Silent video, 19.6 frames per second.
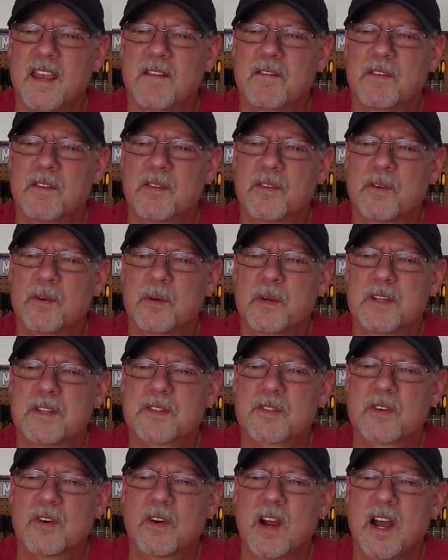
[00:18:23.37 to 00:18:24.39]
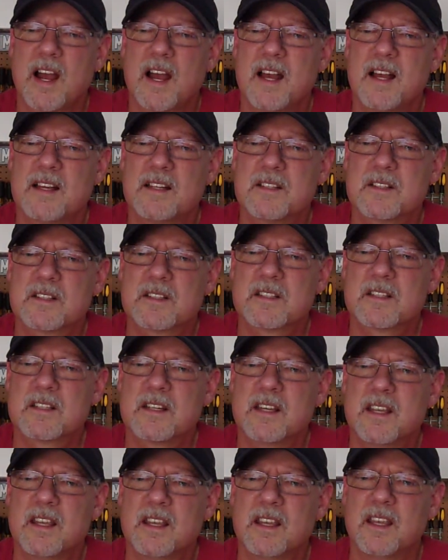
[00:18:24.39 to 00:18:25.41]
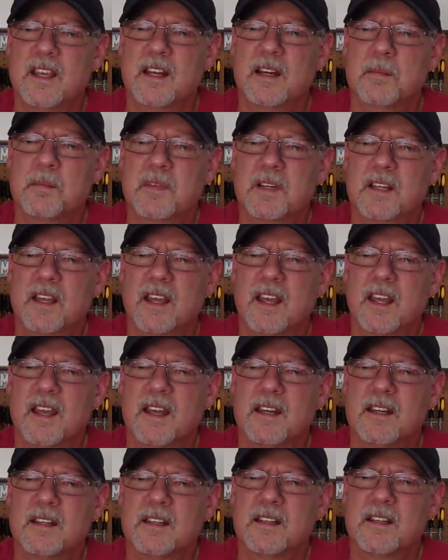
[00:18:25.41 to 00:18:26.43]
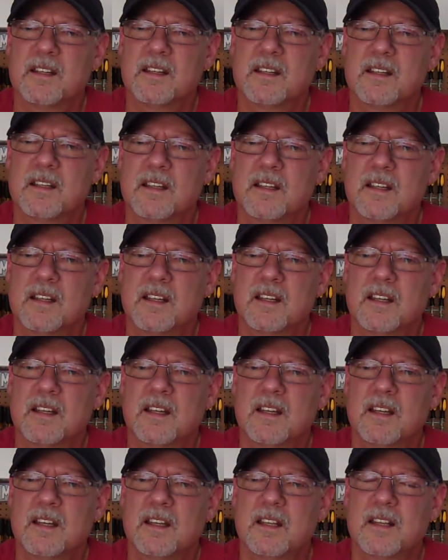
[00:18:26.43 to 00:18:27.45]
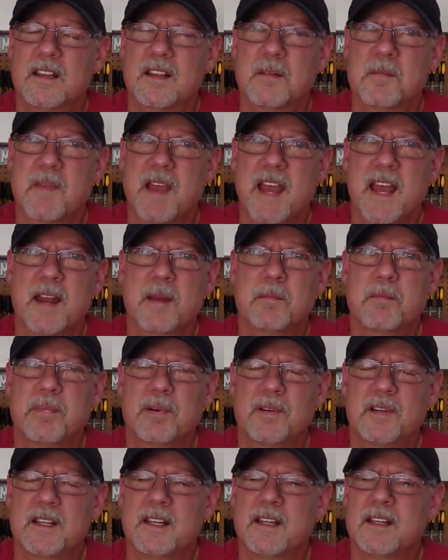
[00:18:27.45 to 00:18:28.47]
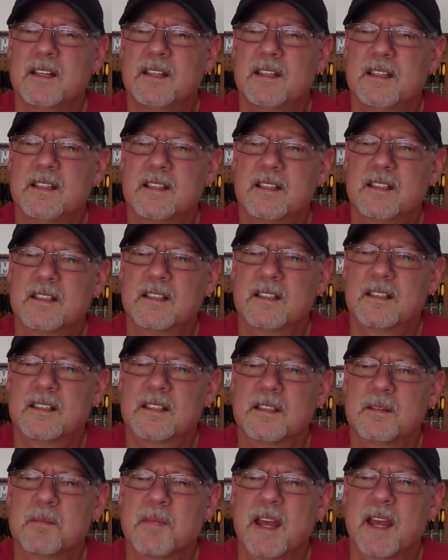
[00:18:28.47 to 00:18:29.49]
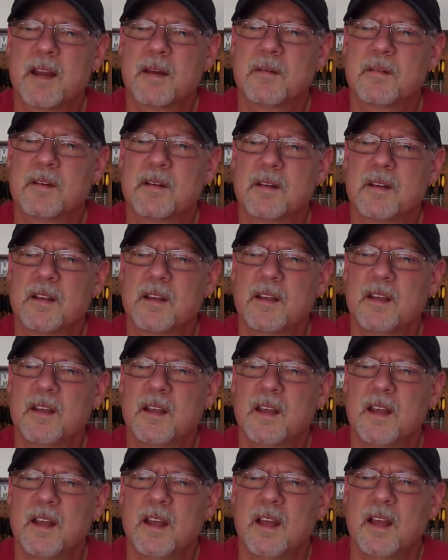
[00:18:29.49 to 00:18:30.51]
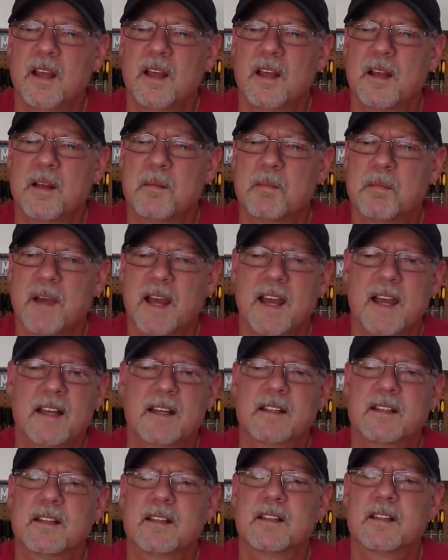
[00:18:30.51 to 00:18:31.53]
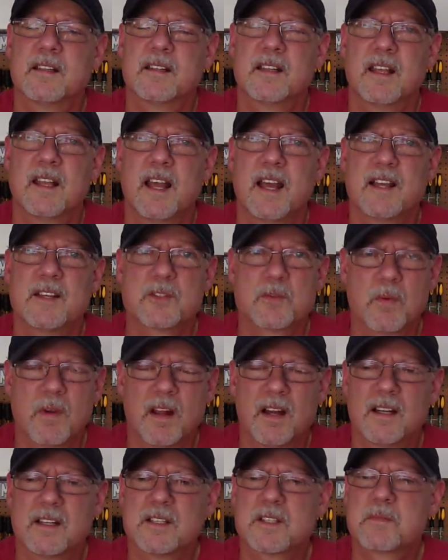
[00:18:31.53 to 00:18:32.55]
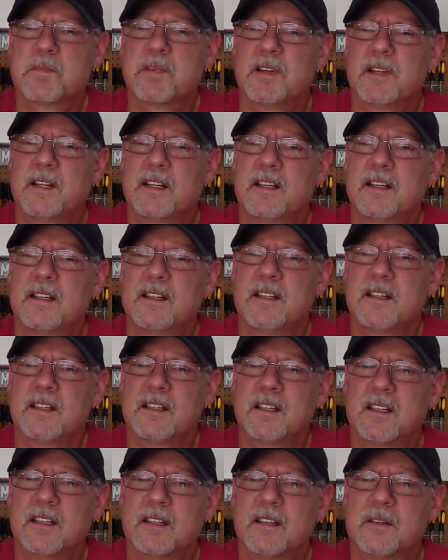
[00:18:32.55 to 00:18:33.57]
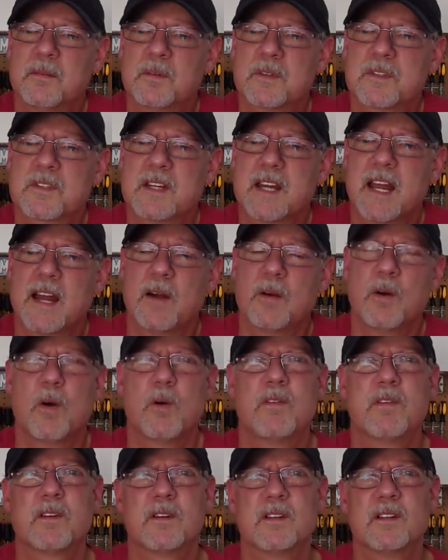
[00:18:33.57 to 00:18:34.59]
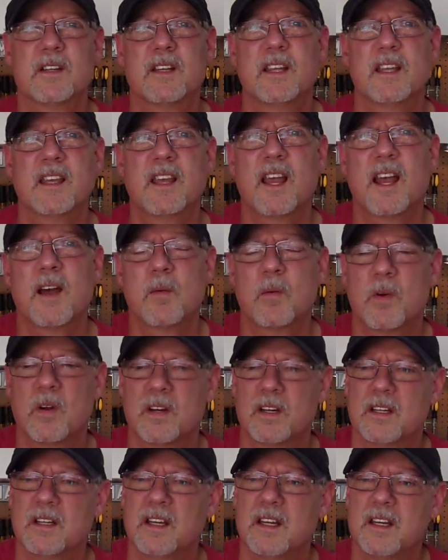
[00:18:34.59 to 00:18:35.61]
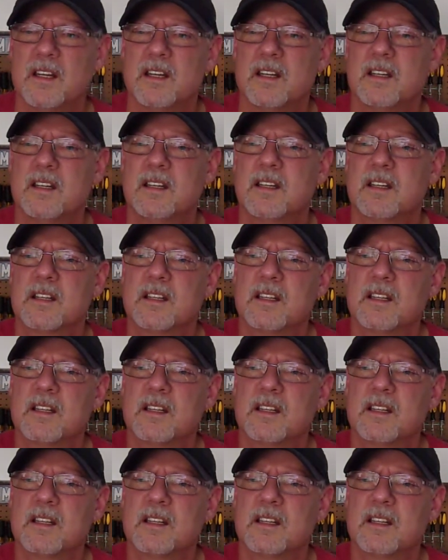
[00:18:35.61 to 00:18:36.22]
Even through his cries, he hit him again. The man pleaded. The man begged as well as pleaded. It was now over. He got what he needed.